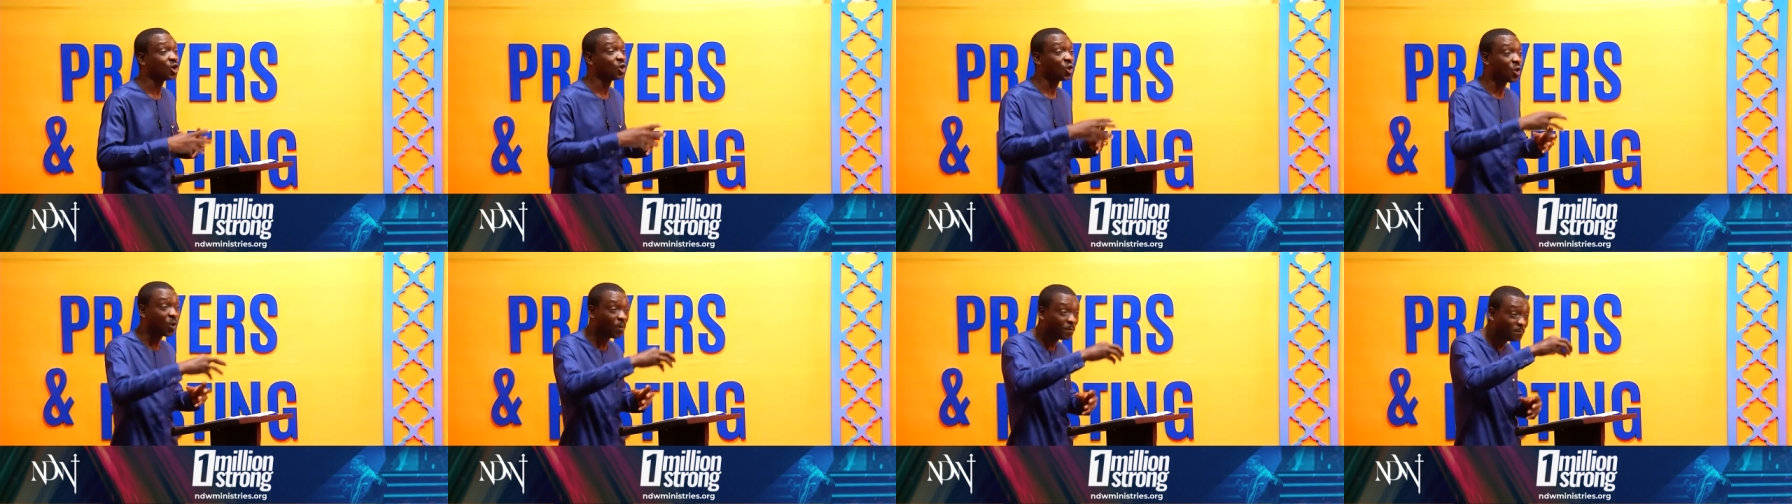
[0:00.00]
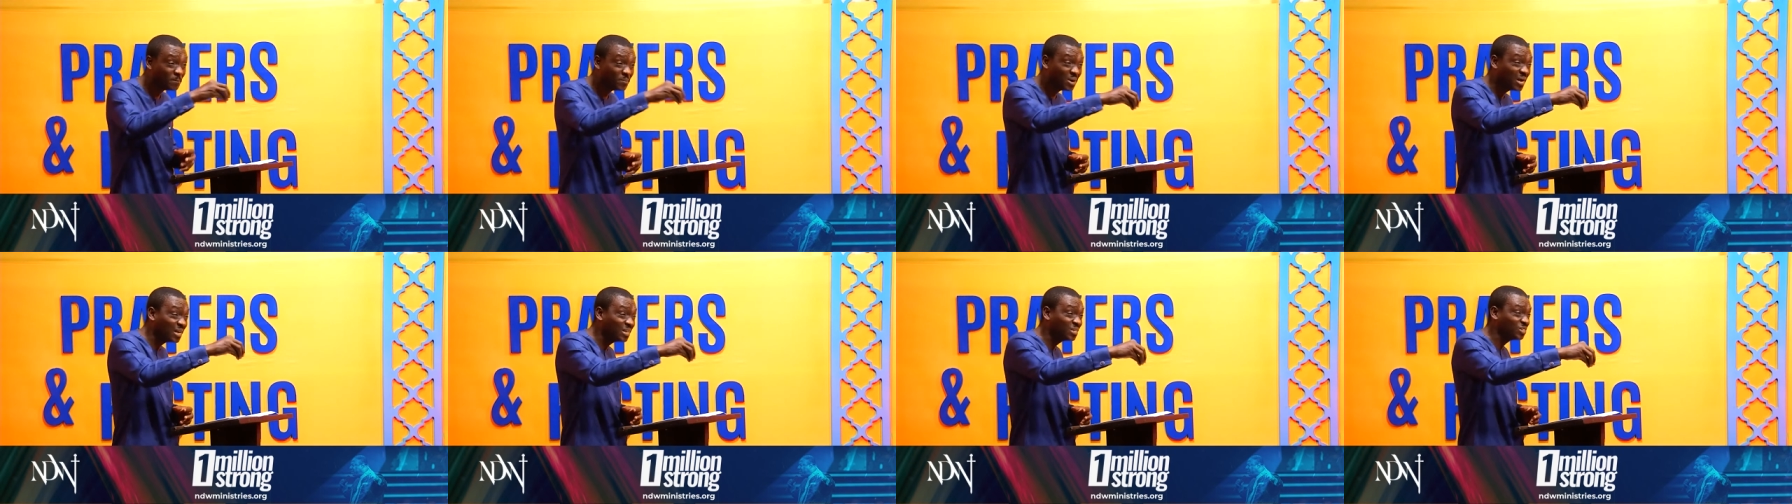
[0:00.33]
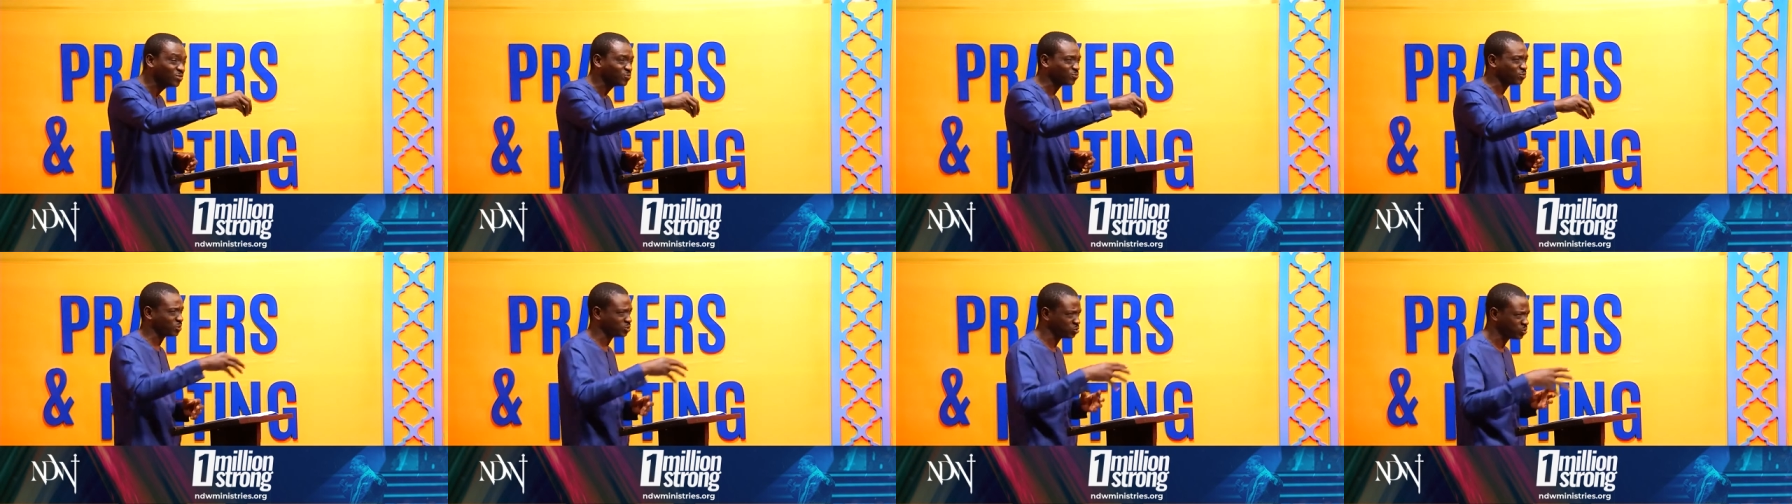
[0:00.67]
a
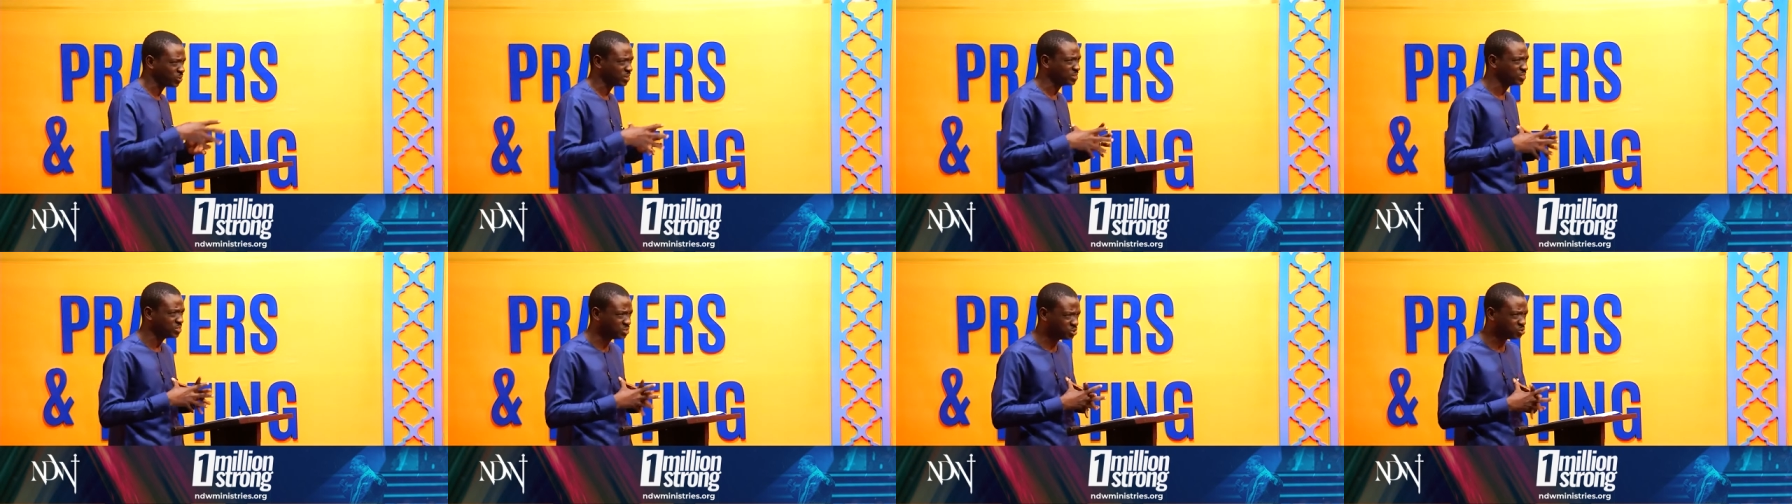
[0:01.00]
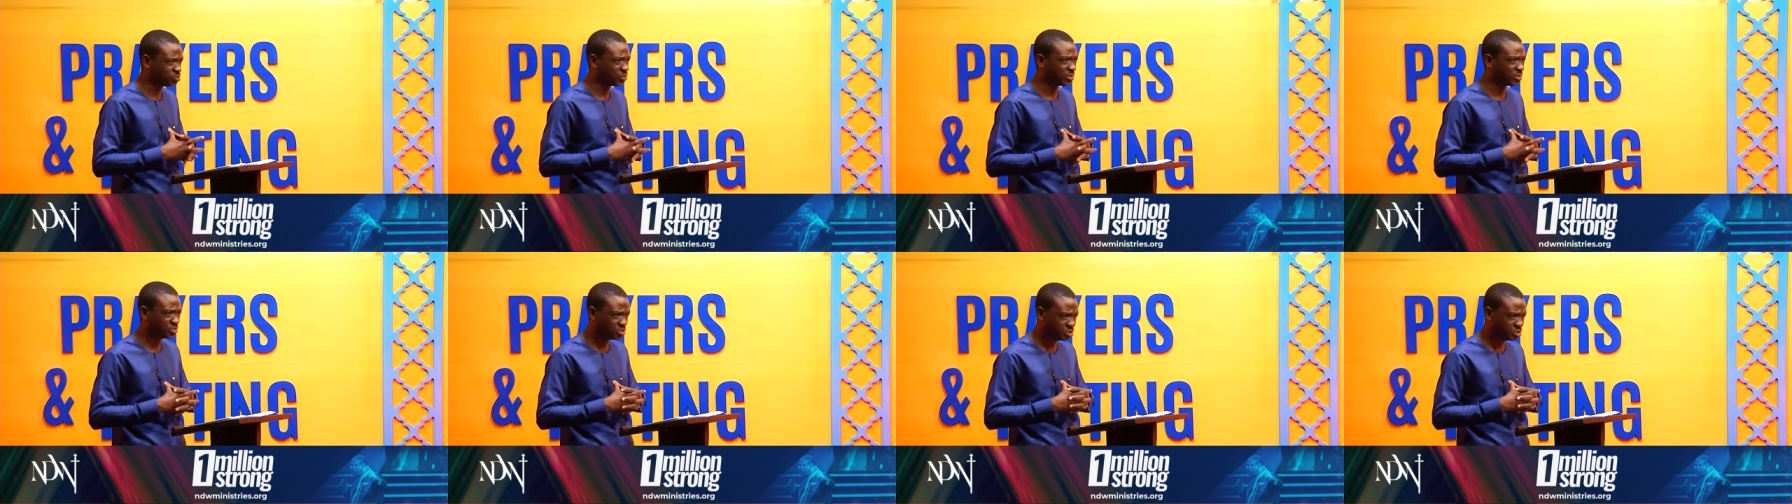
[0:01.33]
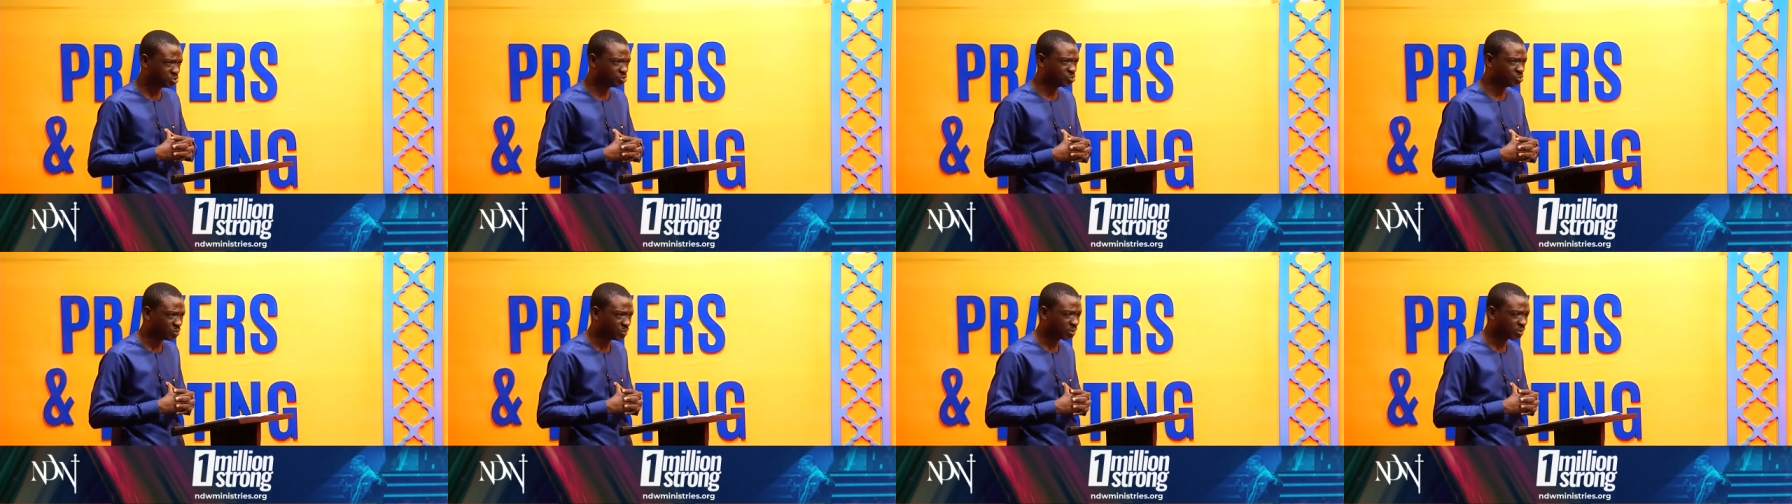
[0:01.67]
command for
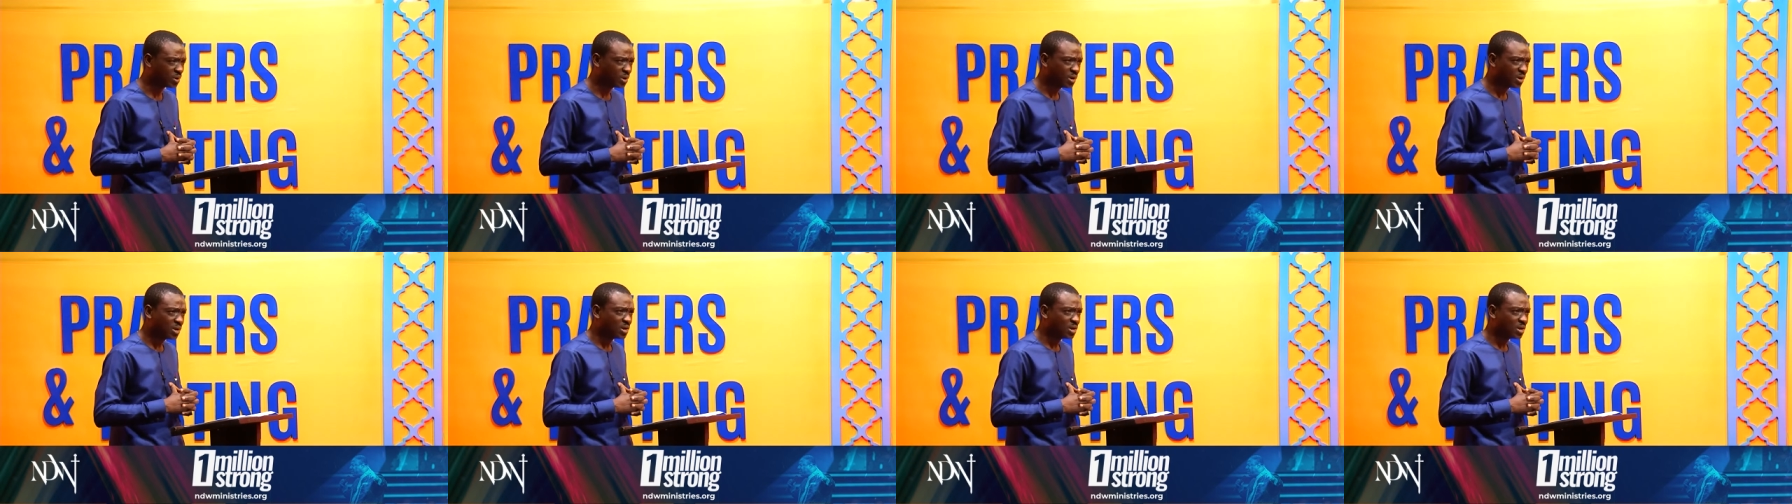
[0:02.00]
2022,